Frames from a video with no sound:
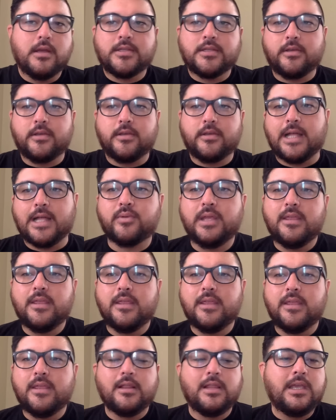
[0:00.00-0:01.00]
And so that's
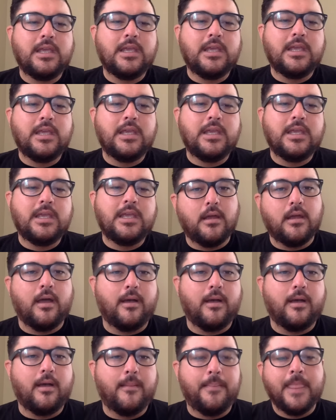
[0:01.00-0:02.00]
really the Lean brand.
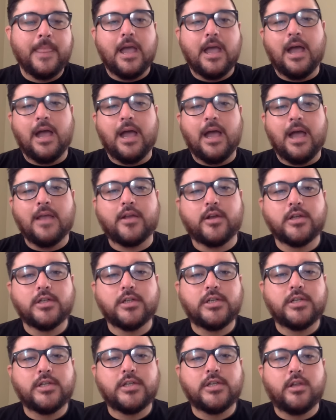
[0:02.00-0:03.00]
I
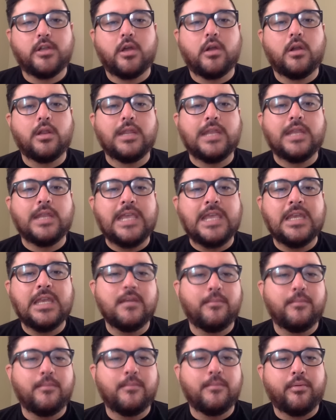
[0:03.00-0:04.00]
encourage you to go to
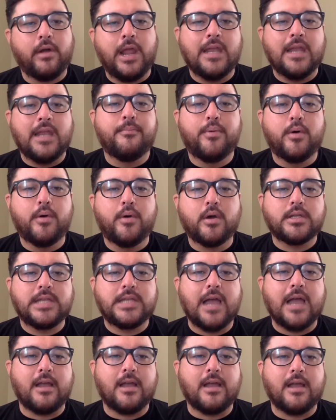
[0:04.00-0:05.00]

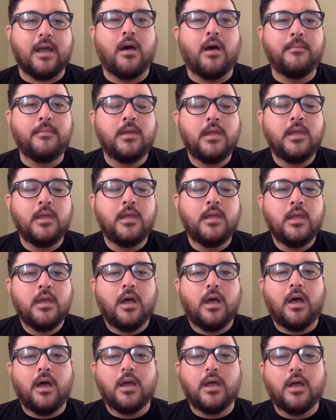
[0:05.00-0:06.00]
leanbrandbook.com.
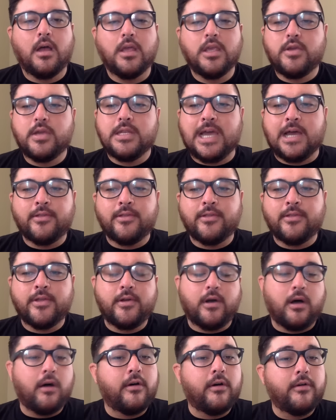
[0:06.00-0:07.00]
You can
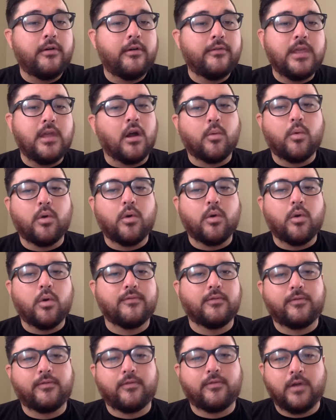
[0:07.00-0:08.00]
download all of the
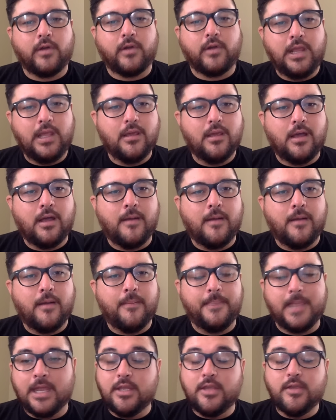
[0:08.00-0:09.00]
artwork for free
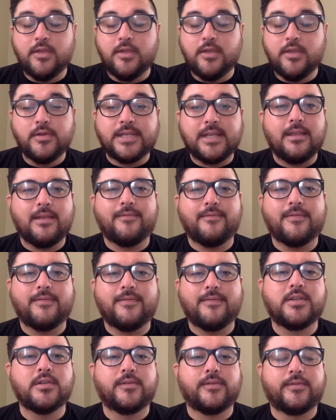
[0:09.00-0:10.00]
and use it
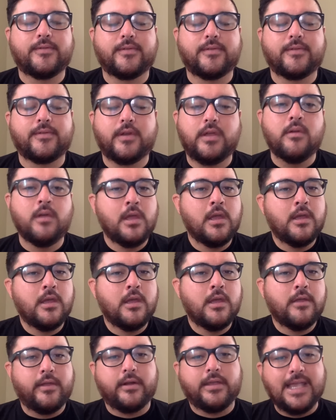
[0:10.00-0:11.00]
if it's useful for you.
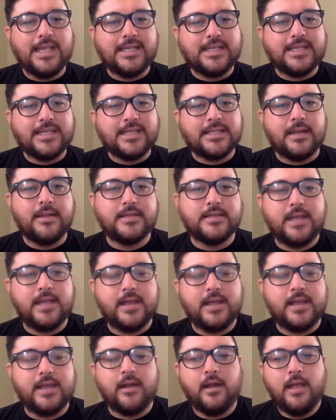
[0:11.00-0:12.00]
There are case studies
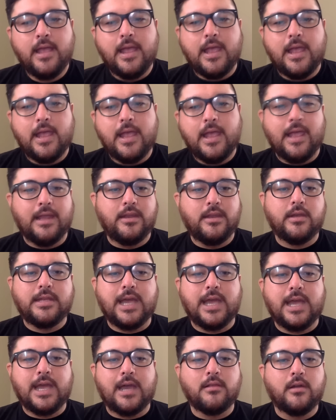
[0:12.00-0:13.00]
there, and you
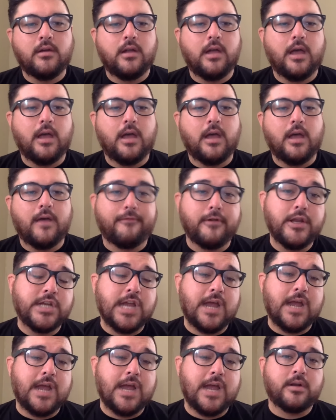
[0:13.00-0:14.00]
can download a
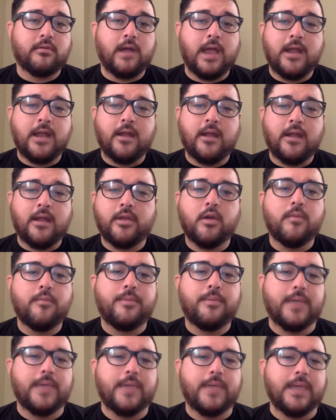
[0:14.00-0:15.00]
free chapter right on the
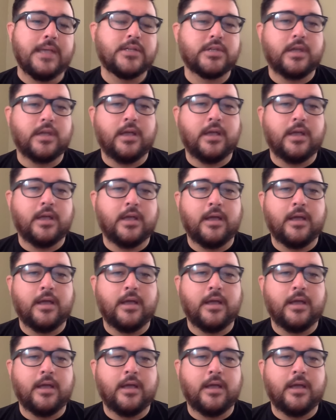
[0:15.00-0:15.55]
homepage.